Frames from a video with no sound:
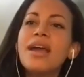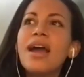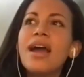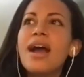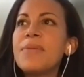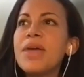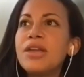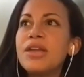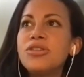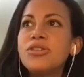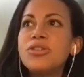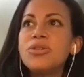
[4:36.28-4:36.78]

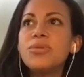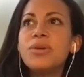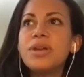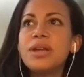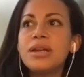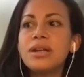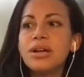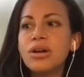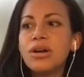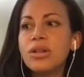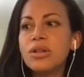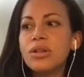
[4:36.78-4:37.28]
and do it at
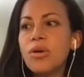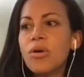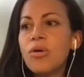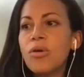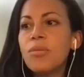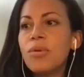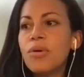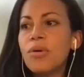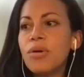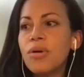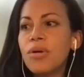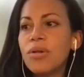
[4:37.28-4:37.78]
a
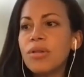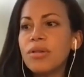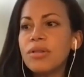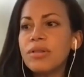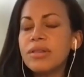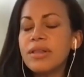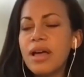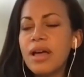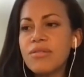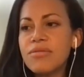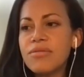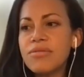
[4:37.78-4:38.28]
global
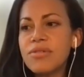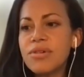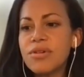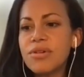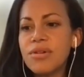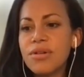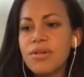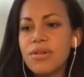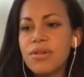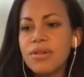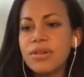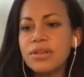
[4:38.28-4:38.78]

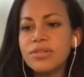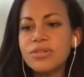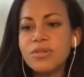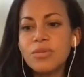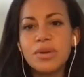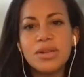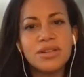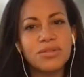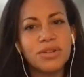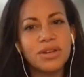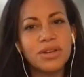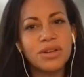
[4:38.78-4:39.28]
level in so
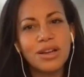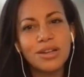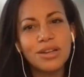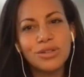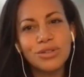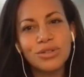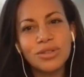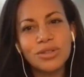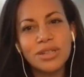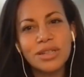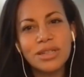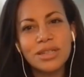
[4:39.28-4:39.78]
many different
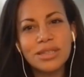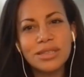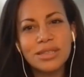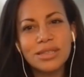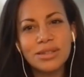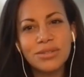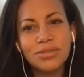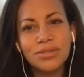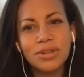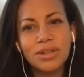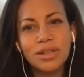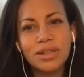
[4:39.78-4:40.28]
countries,
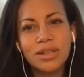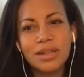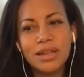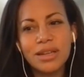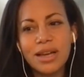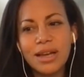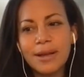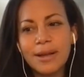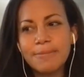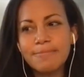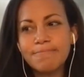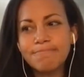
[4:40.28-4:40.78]
different
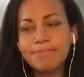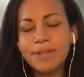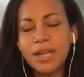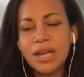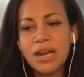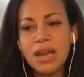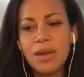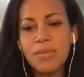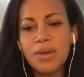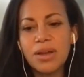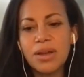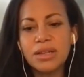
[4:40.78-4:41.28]

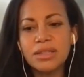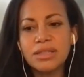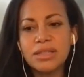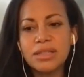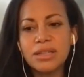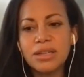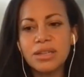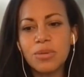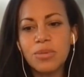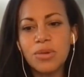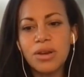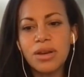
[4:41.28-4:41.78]
dynamics
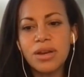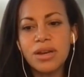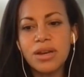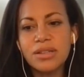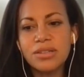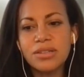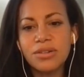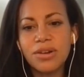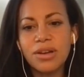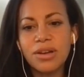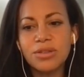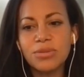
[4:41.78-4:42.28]
and communities
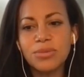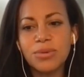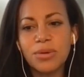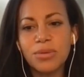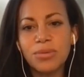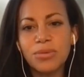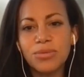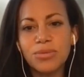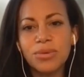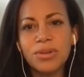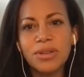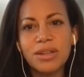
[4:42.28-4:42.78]
across the world
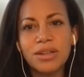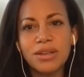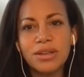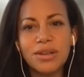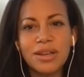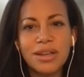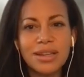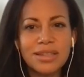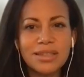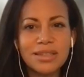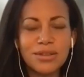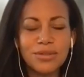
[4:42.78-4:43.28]
was really
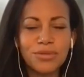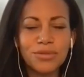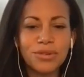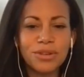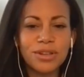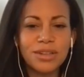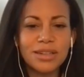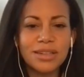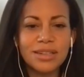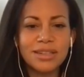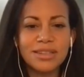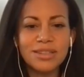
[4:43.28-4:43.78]
unique and
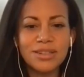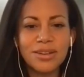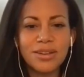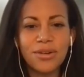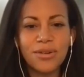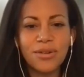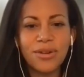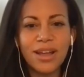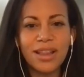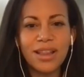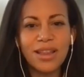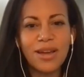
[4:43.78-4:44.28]
different. And
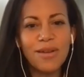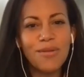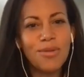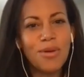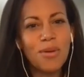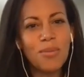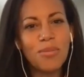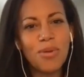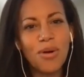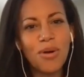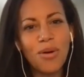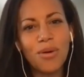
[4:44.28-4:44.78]
so I love
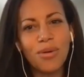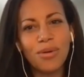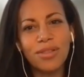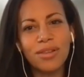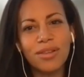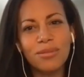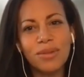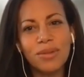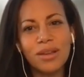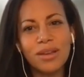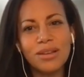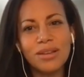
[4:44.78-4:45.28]
them both
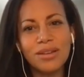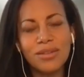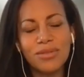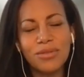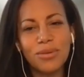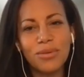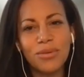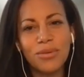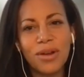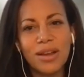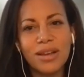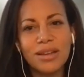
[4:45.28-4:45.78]
in
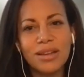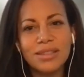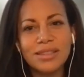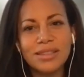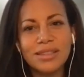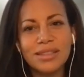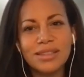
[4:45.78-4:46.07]
different ways.